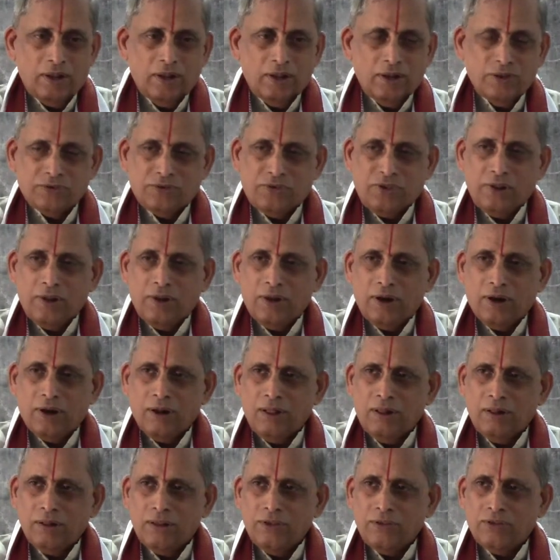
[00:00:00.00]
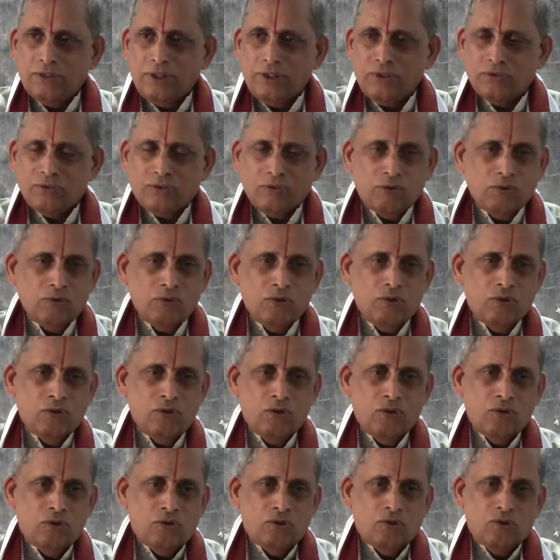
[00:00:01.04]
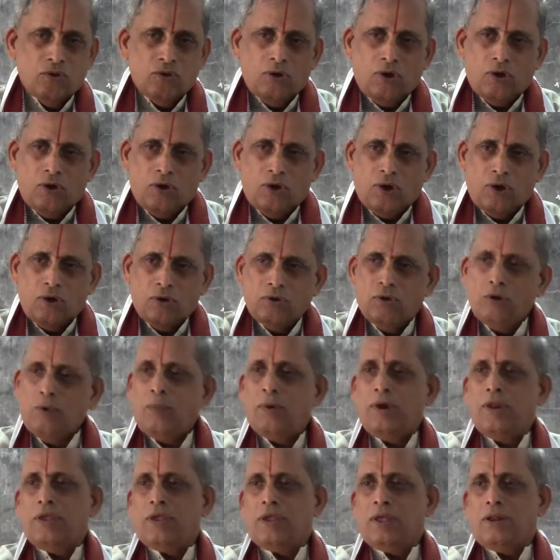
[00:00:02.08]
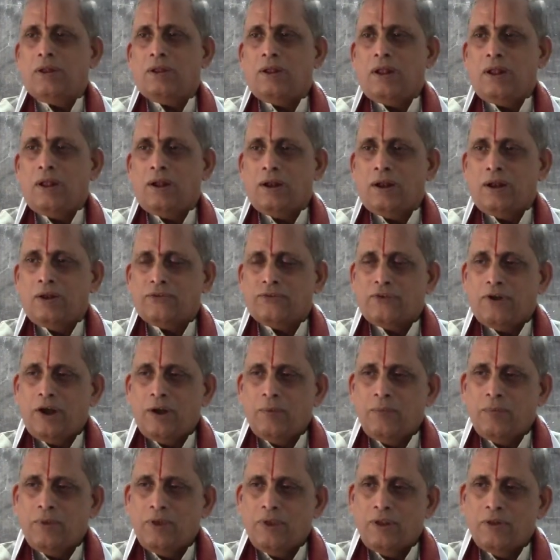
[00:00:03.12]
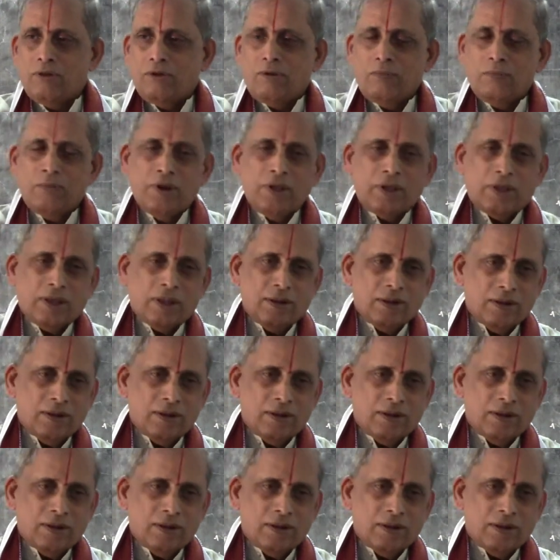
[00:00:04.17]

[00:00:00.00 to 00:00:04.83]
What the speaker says: sin and all these things. So nobody can understand me, nobody can